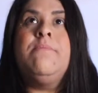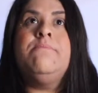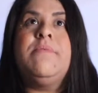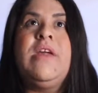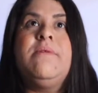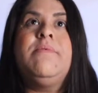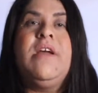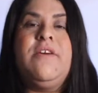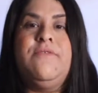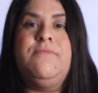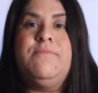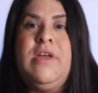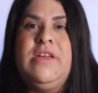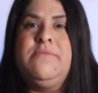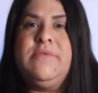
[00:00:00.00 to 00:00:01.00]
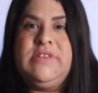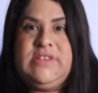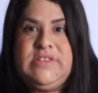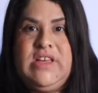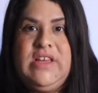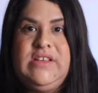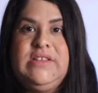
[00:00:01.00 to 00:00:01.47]
Maybe I've made
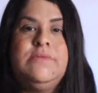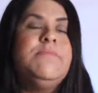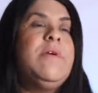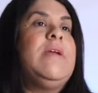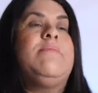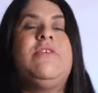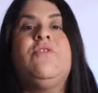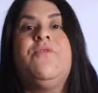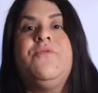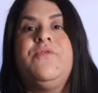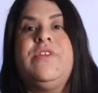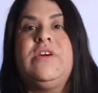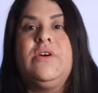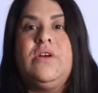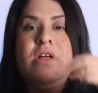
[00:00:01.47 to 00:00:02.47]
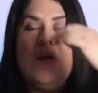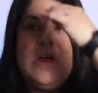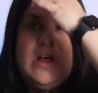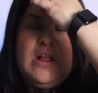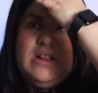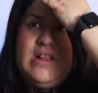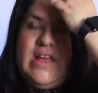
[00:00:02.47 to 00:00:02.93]
mistakes. Maybe you feel
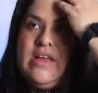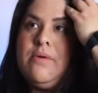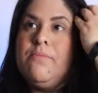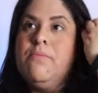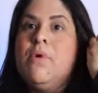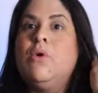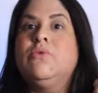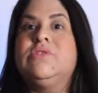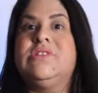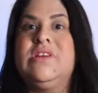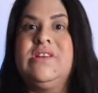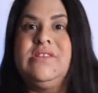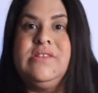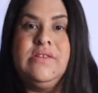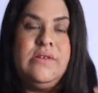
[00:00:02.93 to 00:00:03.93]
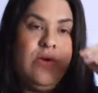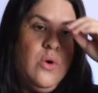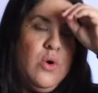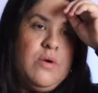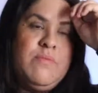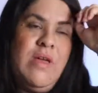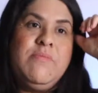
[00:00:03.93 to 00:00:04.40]
like Moses,
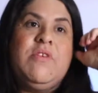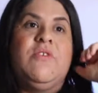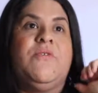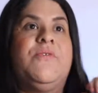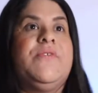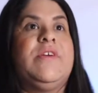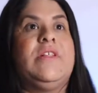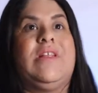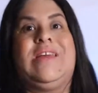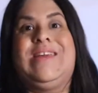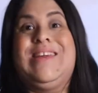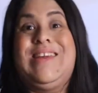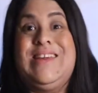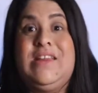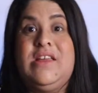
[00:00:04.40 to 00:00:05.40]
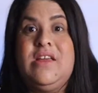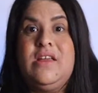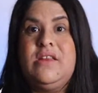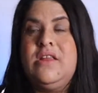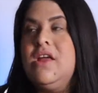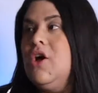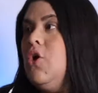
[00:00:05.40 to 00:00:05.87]
or maybe you feel like
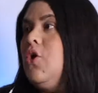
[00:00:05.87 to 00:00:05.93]
Gideon,